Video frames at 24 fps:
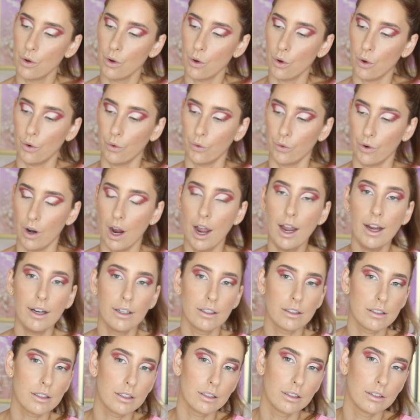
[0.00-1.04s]

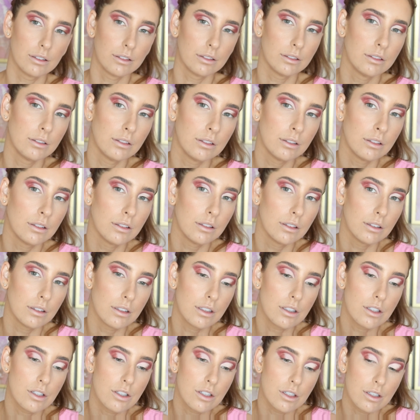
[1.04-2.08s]
right.
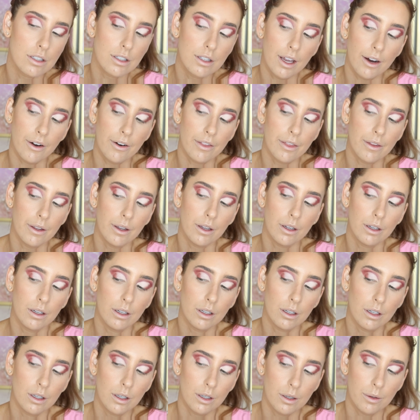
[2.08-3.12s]
It's just there in the
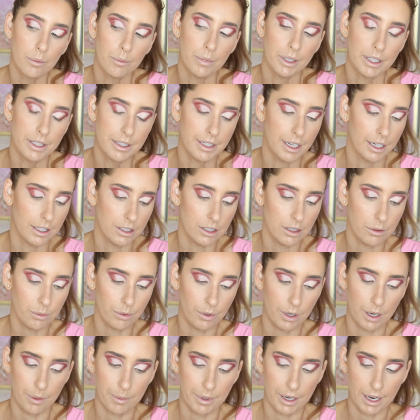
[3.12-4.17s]
midsection,
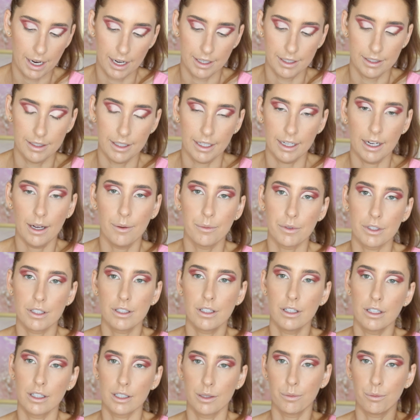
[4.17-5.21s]
probably a bit hard to see. I'm just
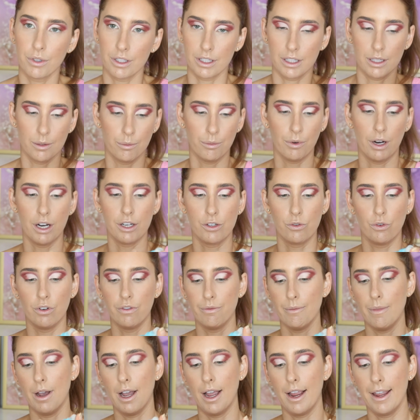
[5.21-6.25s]
going to spritz the brush with
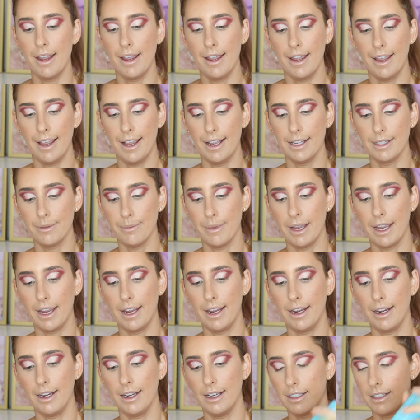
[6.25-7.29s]
my
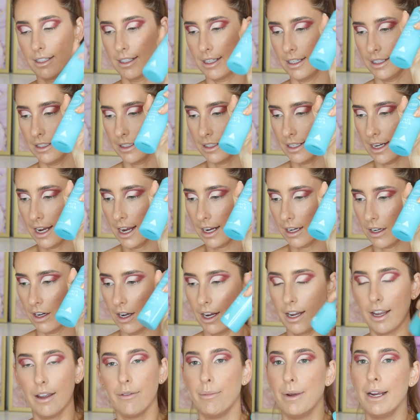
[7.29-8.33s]
Esme Skin Snack. I
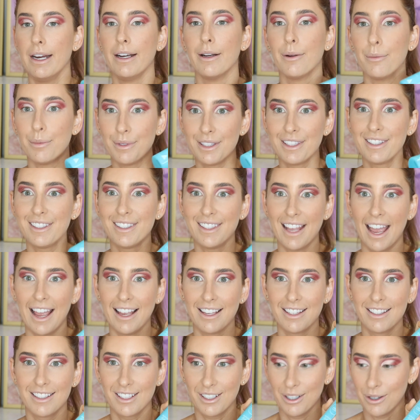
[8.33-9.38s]
have been
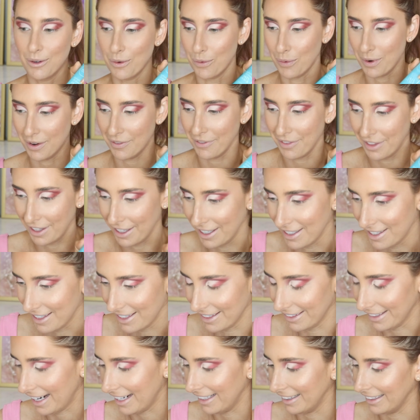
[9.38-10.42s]
obsessed with this
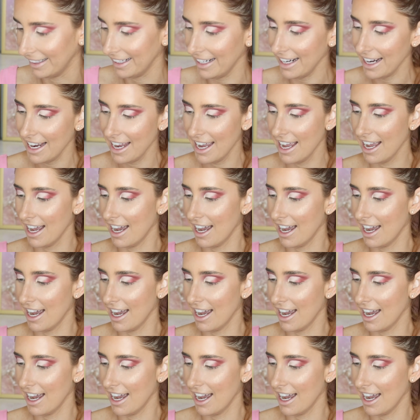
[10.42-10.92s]
lately.